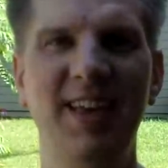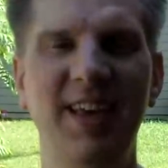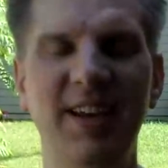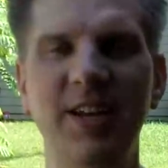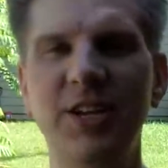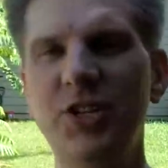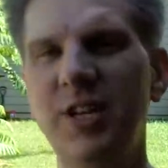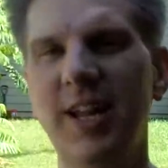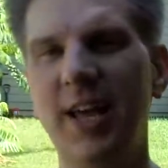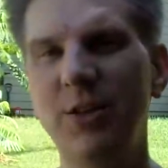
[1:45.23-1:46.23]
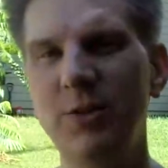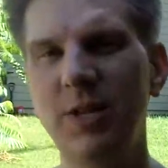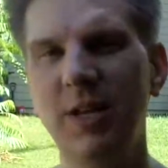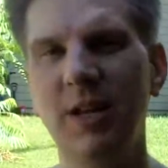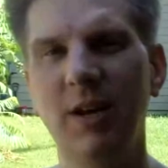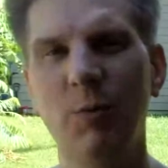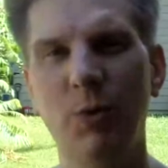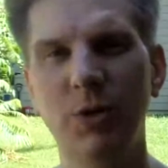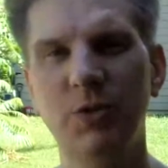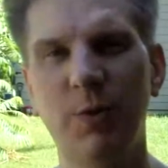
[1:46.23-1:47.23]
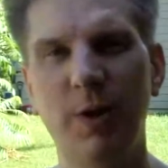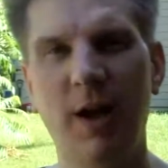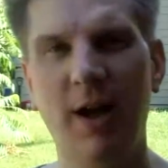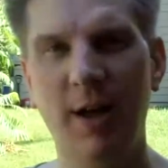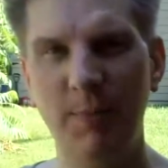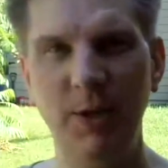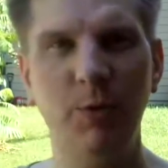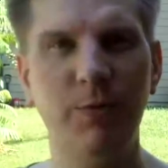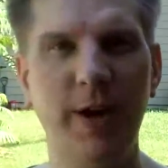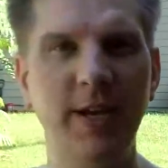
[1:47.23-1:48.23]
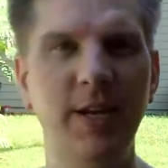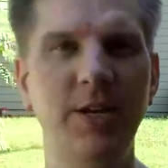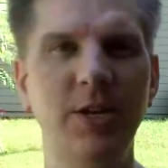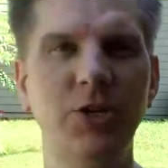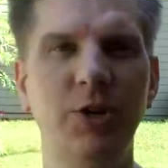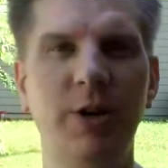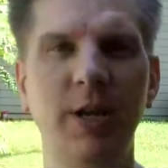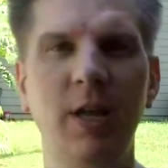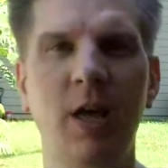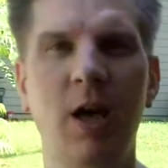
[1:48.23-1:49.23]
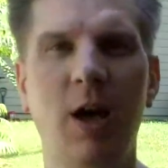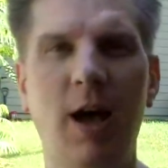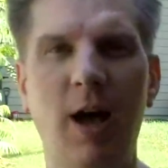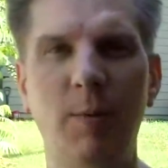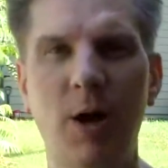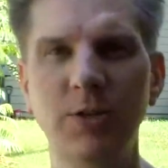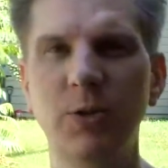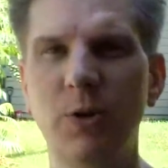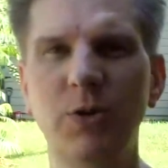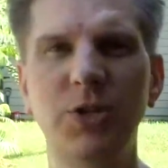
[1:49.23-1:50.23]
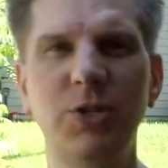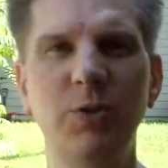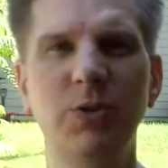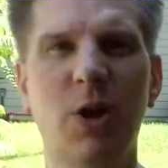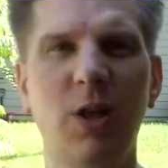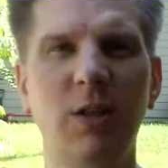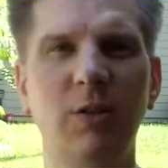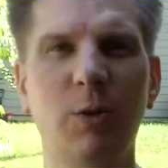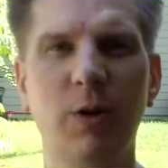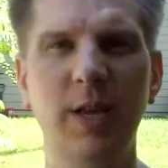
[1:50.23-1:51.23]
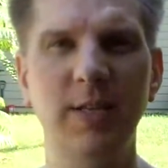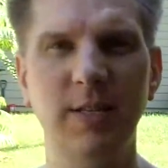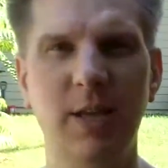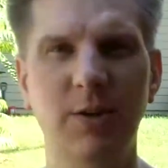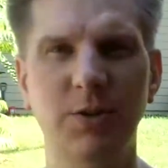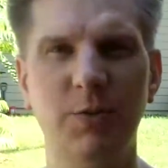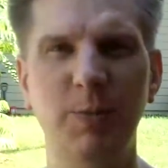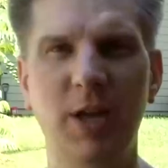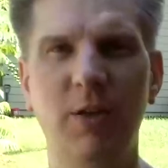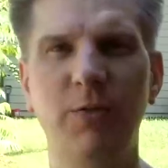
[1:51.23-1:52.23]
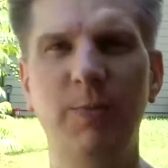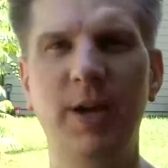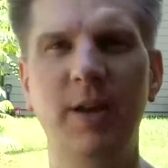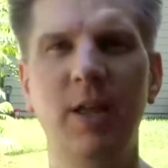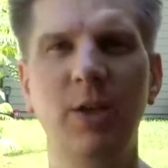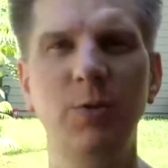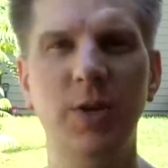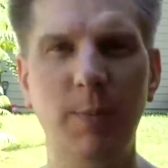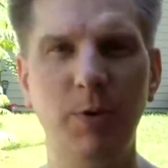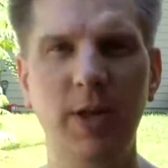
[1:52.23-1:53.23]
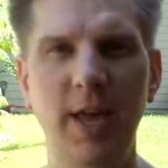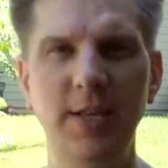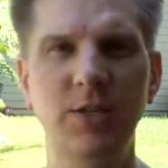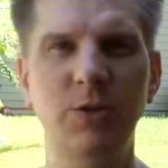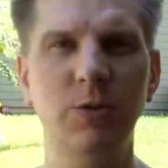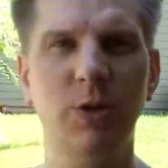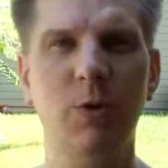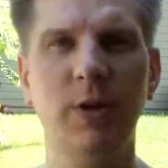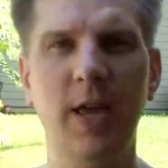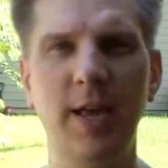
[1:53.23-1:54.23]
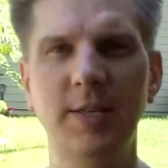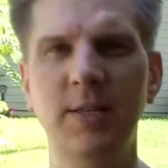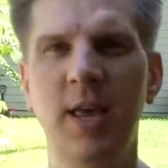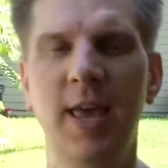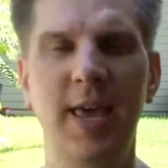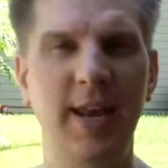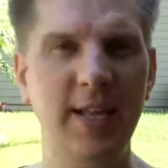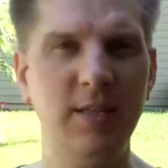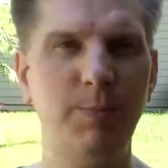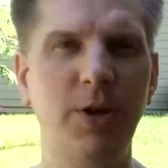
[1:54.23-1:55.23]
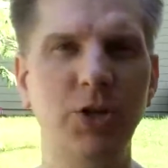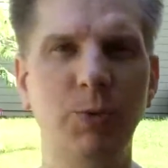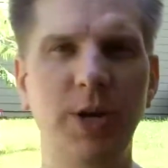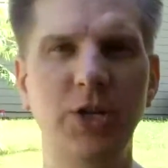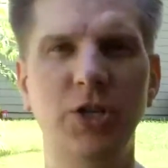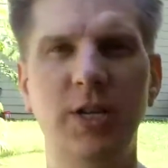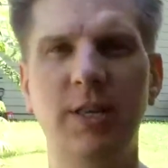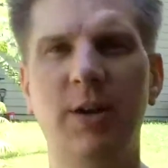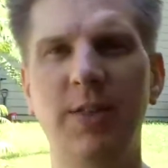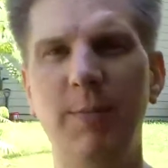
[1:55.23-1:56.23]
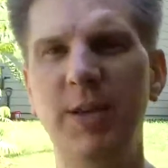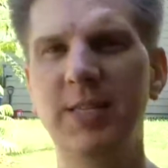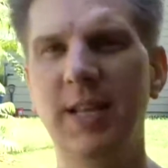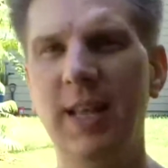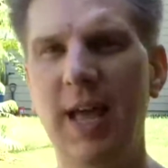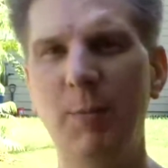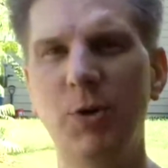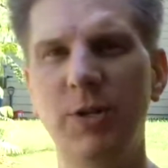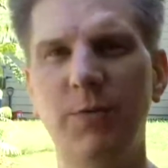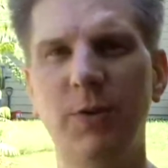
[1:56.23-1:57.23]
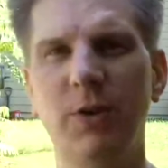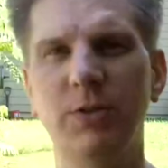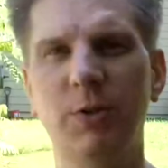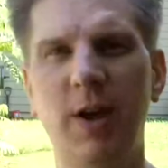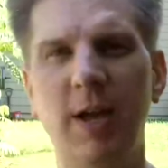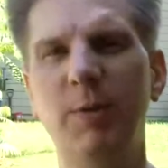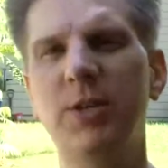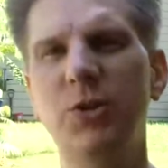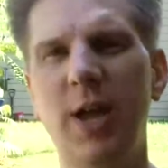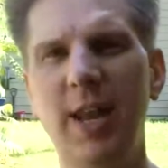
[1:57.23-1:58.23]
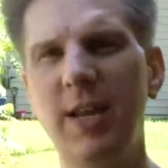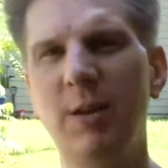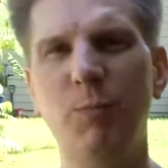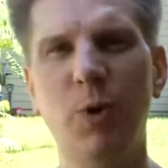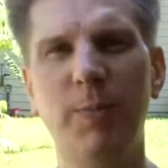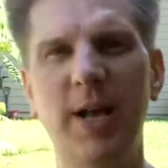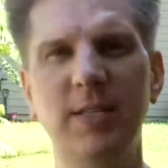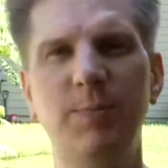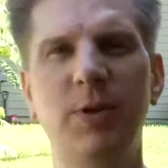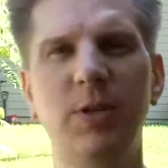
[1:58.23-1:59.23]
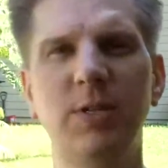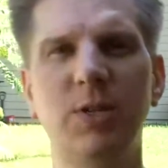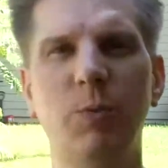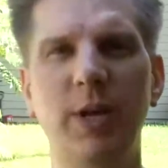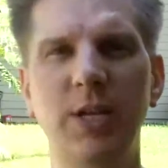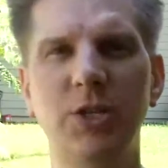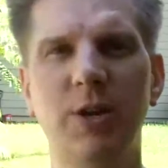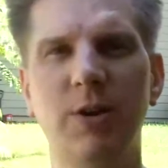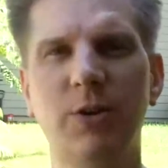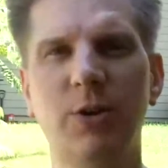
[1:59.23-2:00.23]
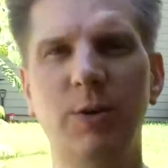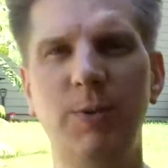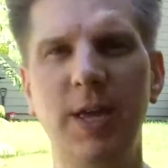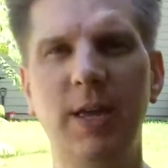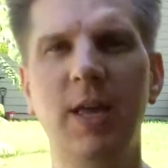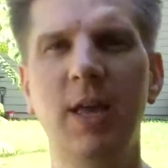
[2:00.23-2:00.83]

In addition to not using words that you would find in a dictionary, also don't just use all lowercase letters from the alphabet. Use uppercase, use lowercase, and add some punctuation in there. That makes it a lot more difficult to crack because you're adding more possibilities to what each character could be.